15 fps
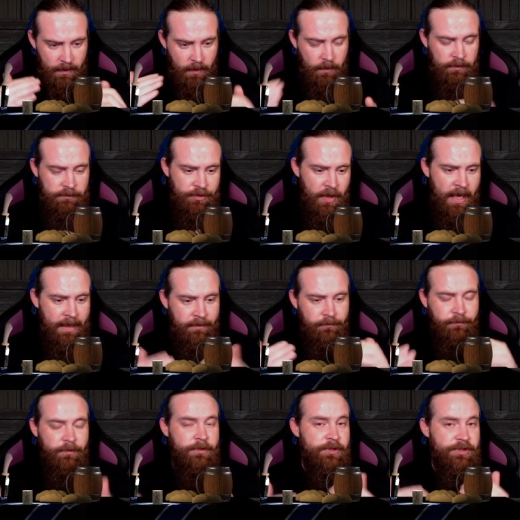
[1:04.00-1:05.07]
also had a
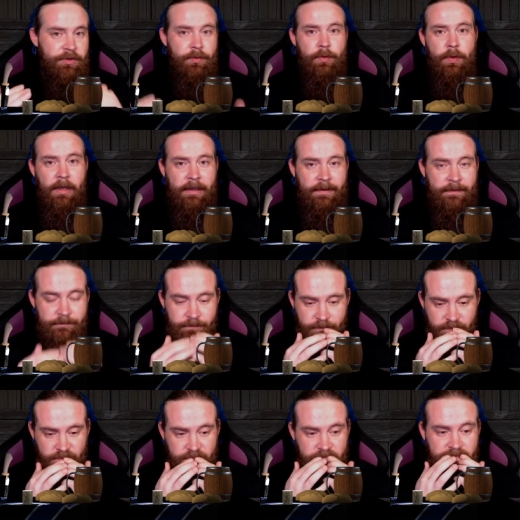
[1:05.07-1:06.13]
first run
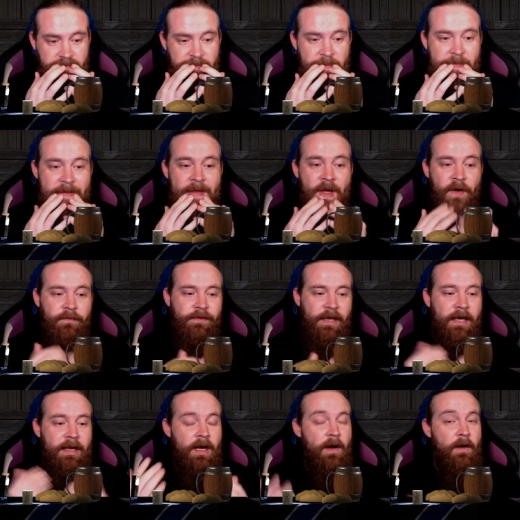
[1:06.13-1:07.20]
of
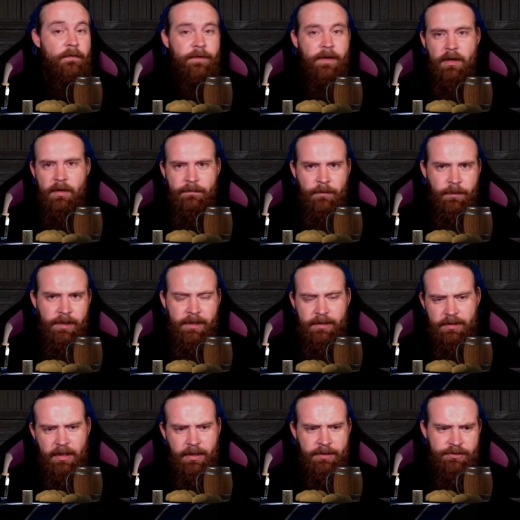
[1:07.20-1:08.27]
Jan Africa for the
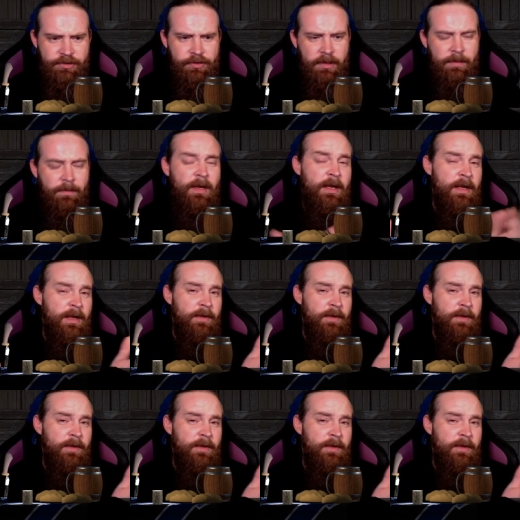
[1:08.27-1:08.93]
entire stream.